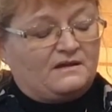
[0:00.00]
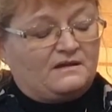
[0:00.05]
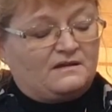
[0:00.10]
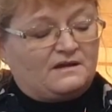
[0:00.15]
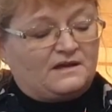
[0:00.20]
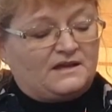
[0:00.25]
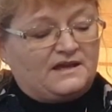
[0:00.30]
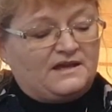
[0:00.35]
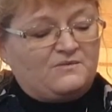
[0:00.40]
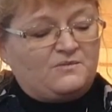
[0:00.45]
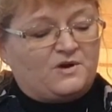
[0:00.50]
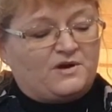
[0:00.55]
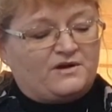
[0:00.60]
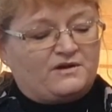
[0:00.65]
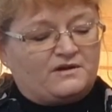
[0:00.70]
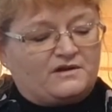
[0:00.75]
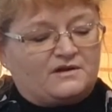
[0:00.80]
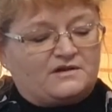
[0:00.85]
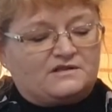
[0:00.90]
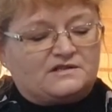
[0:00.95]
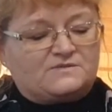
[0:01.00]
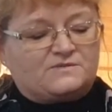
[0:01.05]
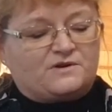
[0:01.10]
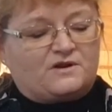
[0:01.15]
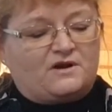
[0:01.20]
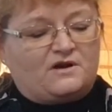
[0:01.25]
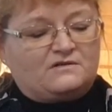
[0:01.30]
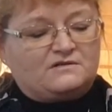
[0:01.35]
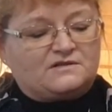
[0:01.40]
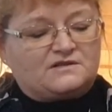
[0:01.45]
Key workers were
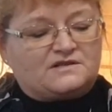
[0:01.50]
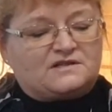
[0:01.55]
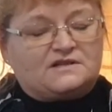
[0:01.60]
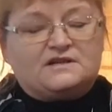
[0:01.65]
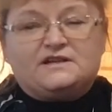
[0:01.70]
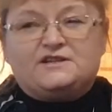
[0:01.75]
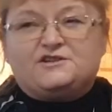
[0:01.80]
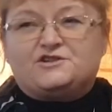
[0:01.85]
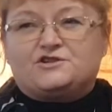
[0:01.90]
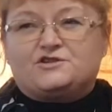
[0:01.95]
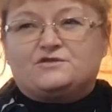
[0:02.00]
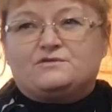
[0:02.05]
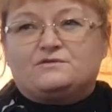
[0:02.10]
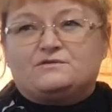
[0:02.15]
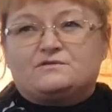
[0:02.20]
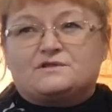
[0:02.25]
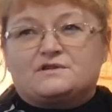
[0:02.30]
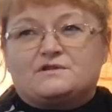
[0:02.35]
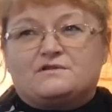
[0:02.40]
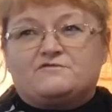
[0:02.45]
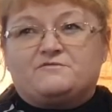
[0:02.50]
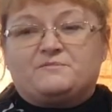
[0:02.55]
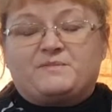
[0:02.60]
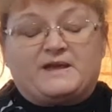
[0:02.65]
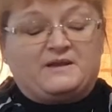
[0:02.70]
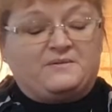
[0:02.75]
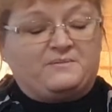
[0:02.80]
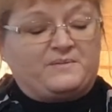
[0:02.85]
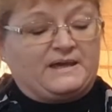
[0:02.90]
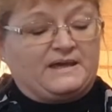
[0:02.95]
constantly short of
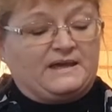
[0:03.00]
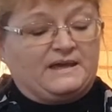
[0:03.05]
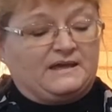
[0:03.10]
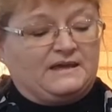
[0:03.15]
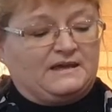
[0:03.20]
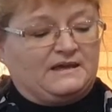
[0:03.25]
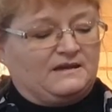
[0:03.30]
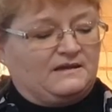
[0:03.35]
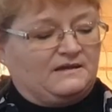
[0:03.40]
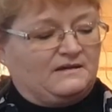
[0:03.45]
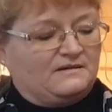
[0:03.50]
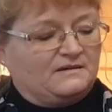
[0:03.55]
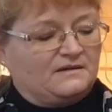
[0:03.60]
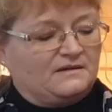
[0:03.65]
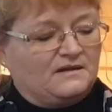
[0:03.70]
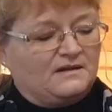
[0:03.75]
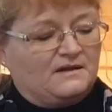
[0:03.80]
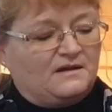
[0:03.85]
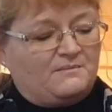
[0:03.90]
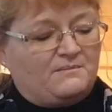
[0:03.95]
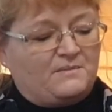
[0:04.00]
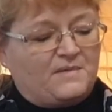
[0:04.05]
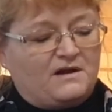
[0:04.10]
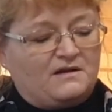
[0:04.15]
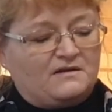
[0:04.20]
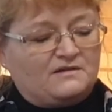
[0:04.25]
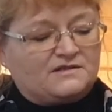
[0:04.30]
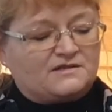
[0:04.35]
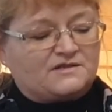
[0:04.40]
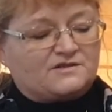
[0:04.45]
PPE.
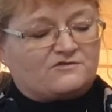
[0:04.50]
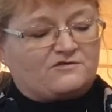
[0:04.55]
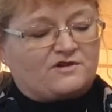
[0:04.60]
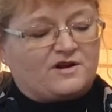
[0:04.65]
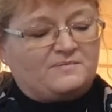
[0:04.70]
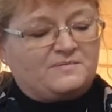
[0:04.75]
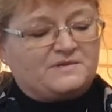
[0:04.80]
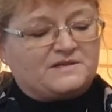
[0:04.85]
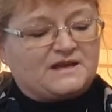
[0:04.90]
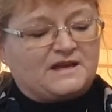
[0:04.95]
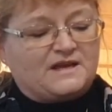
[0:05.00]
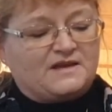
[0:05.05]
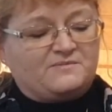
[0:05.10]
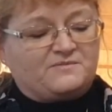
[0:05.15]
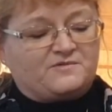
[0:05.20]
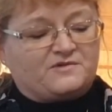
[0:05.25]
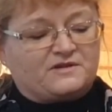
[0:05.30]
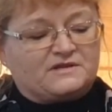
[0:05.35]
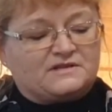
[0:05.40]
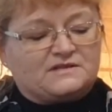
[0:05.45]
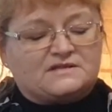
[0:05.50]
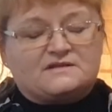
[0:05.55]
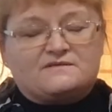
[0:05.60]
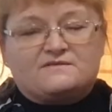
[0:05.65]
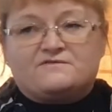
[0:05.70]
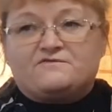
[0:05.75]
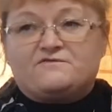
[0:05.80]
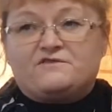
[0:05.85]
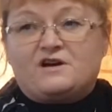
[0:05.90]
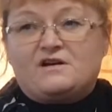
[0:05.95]
Masks, scrubs, aprons,
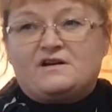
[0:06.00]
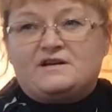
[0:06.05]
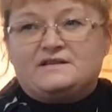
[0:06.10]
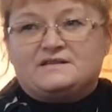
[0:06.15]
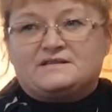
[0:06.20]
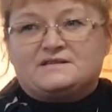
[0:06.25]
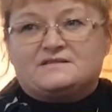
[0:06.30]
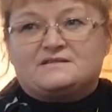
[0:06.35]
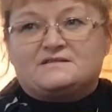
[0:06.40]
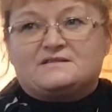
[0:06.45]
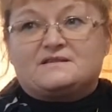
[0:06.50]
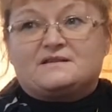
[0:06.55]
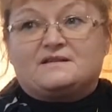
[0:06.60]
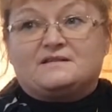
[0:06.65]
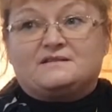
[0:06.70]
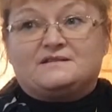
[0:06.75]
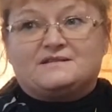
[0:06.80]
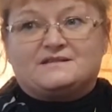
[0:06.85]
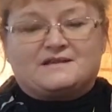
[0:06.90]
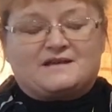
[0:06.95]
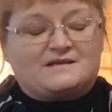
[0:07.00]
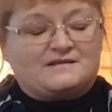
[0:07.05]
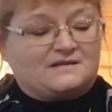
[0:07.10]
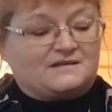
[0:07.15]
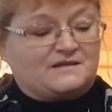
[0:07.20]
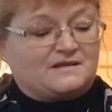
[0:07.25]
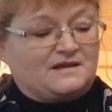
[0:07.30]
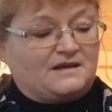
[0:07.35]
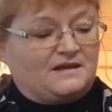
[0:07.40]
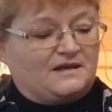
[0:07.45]
visors a
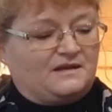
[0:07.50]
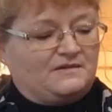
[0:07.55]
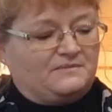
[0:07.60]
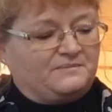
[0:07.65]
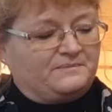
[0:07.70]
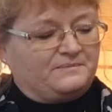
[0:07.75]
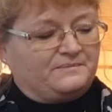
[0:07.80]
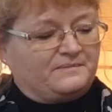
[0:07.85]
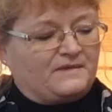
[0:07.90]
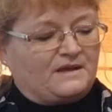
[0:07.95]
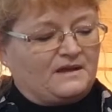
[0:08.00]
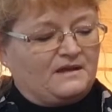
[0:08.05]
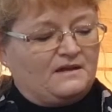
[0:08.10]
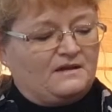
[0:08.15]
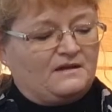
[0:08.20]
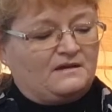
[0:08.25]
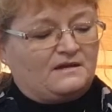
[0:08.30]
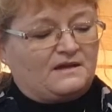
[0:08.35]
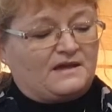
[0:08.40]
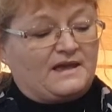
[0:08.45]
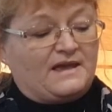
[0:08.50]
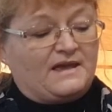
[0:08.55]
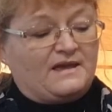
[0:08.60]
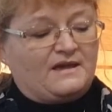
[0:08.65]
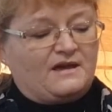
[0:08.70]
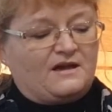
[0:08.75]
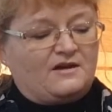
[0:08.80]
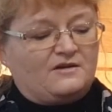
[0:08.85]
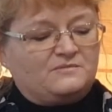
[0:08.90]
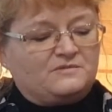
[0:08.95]
necessity. Care
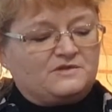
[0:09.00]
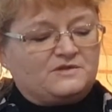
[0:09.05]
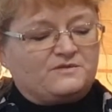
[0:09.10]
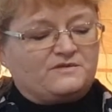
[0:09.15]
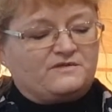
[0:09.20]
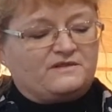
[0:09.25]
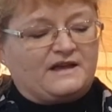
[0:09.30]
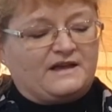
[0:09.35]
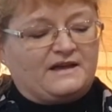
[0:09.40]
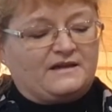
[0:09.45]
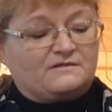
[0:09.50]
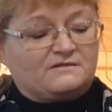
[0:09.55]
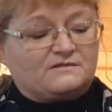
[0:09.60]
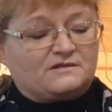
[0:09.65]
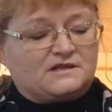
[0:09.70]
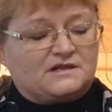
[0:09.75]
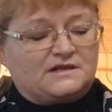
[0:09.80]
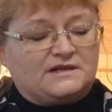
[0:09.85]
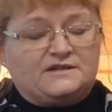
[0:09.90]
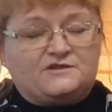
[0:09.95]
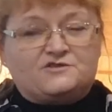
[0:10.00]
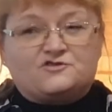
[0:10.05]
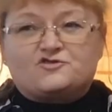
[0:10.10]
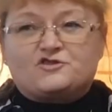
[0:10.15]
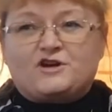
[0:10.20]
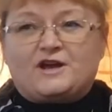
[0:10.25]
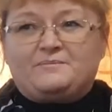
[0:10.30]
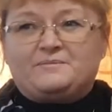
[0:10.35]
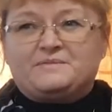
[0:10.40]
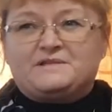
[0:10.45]
homes with the elderly
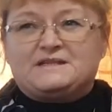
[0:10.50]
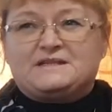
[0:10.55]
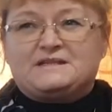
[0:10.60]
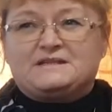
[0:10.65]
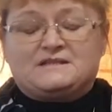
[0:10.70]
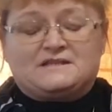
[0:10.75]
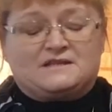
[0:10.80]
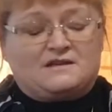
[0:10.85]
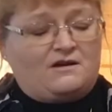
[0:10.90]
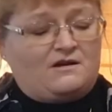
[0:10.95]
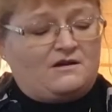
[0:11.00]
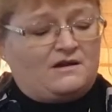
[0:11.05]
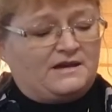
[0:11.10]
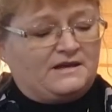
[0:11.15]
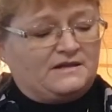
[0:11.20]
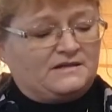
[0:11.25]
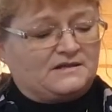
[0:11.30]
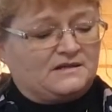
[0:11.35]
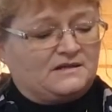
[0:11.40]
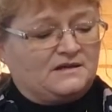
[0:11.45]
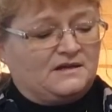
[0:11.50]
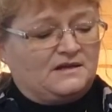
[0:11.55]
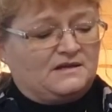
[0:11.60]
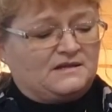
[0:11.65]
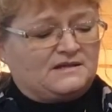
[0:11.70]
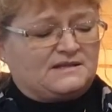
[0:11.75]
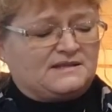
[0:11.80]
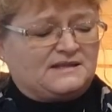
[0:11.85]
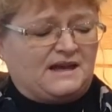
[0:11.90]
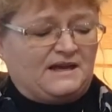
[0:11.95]
trapped inside.
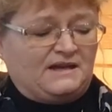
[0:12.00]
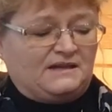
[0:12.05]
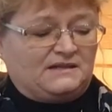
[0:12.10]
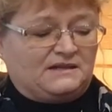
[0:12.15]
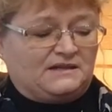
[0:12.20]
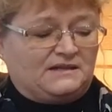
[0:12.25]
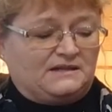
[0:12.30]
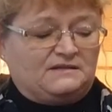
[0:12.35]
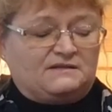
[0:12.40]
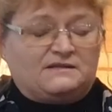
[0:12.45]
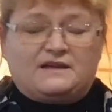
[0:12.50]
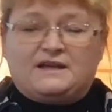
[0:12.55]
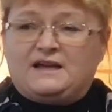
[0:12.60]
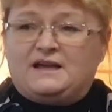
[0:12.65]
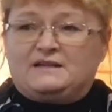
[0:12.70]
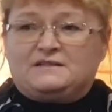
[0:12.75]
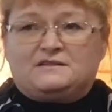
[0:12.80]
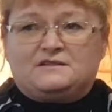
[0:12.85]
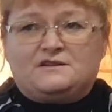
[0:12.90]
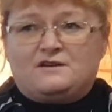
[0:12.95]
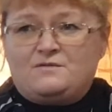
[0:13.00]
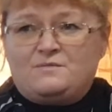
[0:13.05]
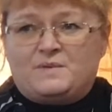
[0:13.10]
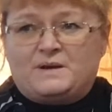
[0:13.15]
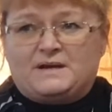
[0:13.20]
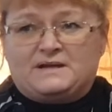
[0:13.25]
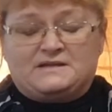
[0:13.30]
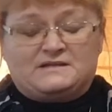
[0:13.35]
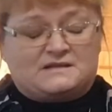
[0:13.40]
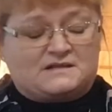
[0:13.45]
Sadly, they had no
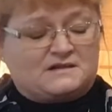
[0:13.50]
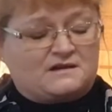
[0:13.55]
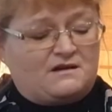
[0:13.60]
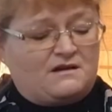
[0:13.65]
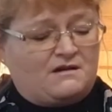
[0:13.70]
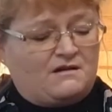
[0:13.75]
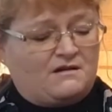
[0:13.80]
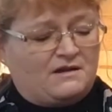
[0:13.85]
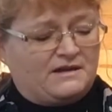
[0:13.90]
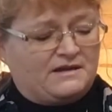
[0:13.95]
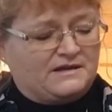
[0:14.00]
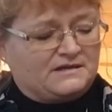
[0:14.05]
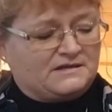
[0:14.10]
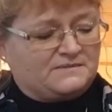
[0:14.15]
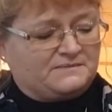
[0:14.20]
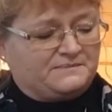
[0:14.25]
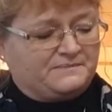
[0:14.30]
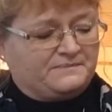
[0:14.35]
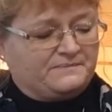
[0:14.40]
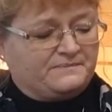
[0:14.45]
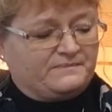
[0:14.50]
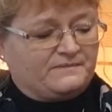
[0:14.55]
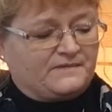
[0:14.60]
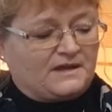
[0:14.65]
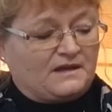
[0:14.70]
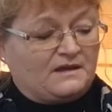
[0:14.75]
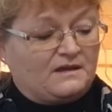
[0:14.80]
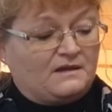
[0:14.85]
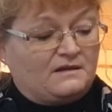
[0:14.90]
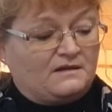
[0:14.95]
place to hide.
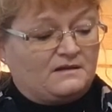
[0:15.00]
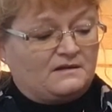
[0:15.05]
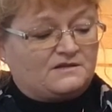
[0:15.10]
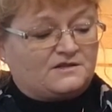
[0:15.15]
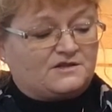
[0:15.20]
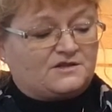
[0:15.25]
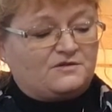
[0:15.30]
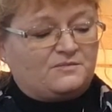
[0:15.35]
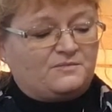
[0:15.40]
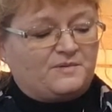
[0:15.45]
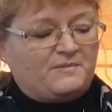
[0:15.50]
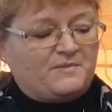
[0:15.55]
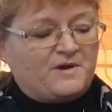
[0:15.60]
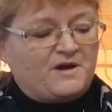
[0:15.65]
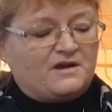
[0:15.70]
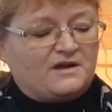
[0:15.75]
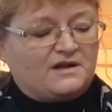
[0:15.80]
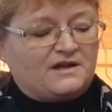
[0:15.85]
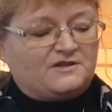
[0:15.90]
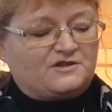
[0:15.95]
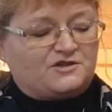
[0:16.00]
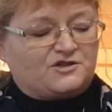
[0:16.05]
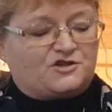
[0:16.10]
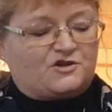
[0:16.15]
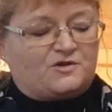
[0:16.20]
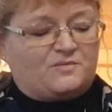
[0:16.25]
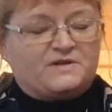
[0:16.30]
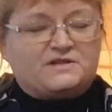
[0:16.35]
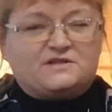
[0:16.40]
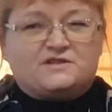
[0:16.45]
Supermarket
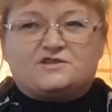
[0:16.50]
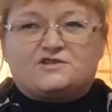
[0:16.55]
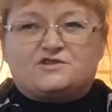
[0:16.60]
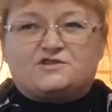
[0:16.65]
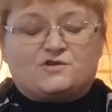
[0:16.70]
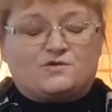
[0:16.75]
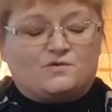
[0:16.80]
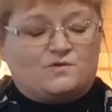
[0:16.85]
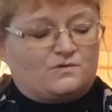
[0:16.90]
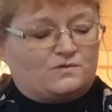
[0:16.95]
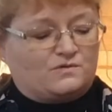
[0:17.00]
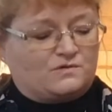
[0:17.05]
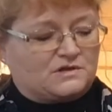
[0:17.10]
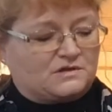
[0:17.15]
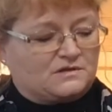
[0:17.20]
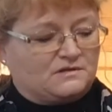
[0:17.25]
shoppers soared